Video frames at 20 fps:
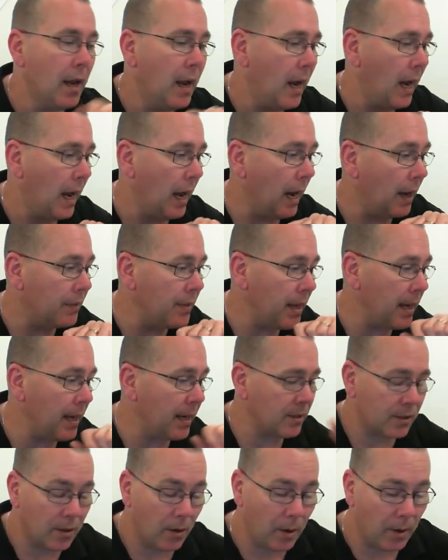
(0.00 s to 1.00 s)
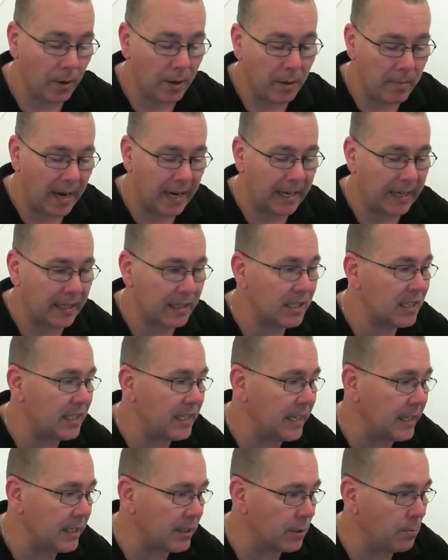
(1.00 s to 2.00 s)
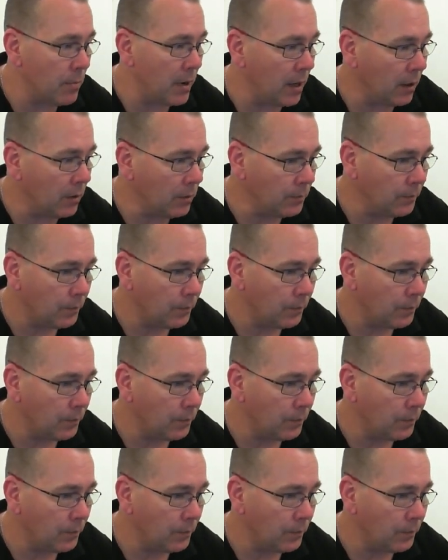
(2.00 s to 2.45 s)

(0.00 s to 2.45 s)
there. So I'm going to make it 6 mil.